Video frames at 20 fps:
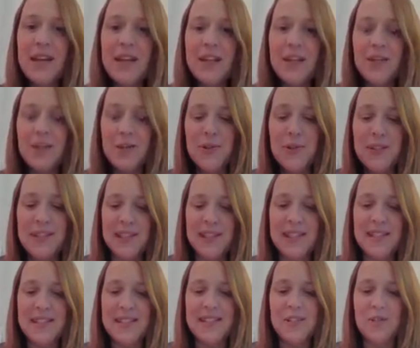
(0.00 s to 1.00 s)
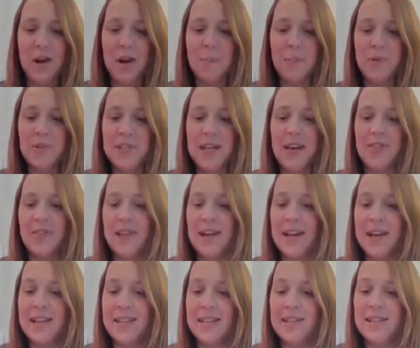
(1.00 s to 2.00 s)
Susie scrambled down the
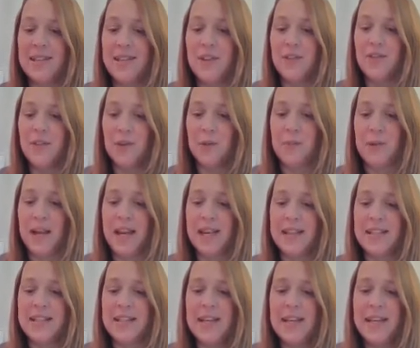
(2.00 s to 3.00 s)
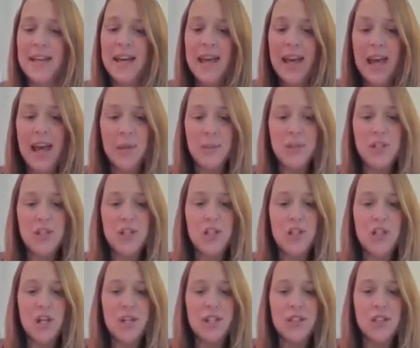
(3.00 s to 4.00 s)
ladder to the footplate. It was
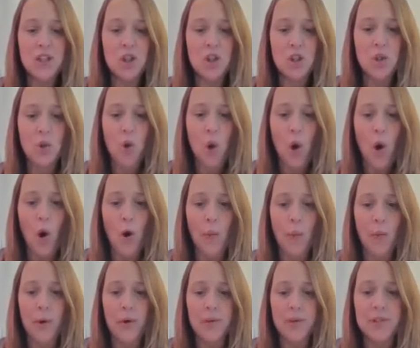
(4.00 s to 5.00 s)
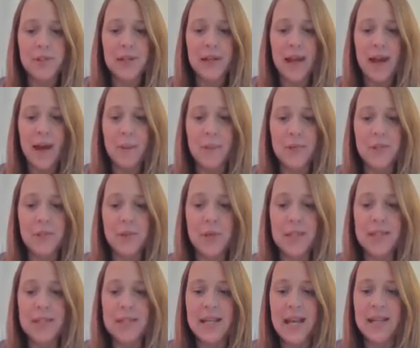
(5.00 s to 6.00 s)
just a short hop across the gap between
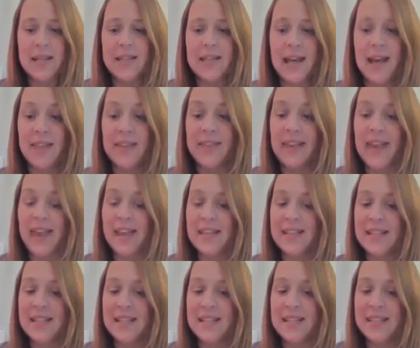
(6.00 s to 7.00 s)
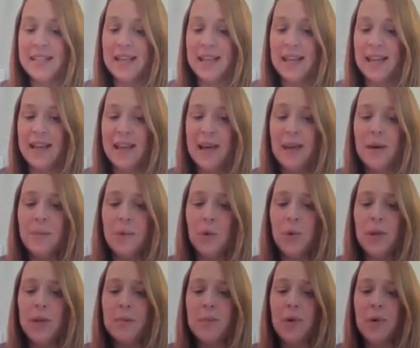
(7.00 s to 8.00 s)
the tender and the HEC, but
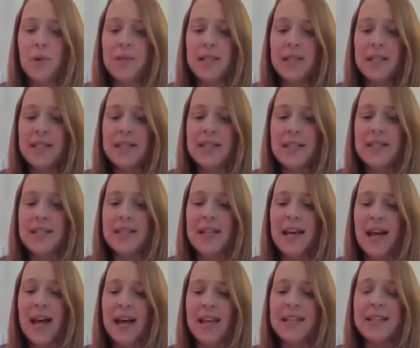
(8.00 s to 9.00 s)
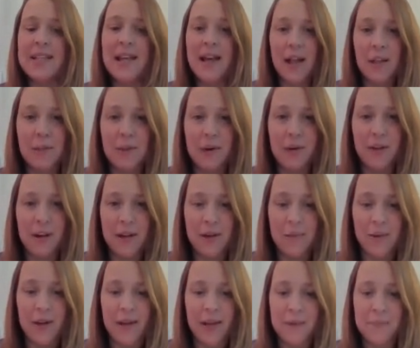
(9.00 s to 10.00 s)
Wilmot extended a hand to help her
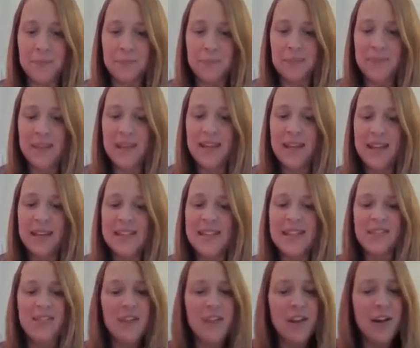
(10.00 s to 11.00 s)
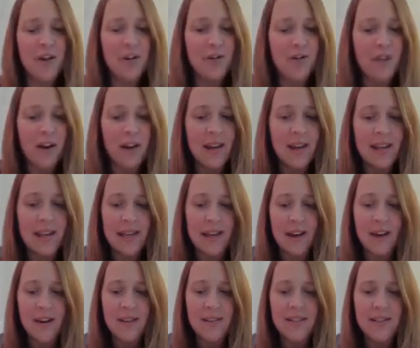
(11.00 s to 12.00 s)
anyway. "Is everything all right?" he
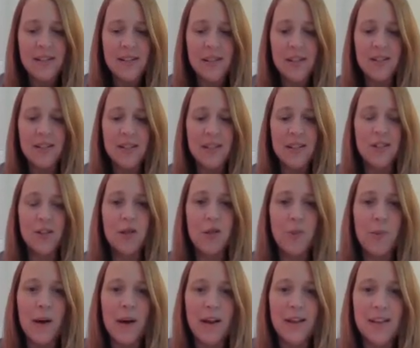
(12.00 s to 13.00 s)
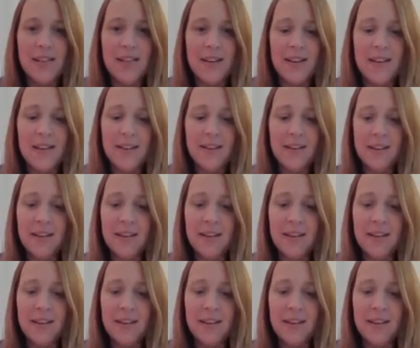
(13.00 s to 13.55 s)
asked, closing the door behind her.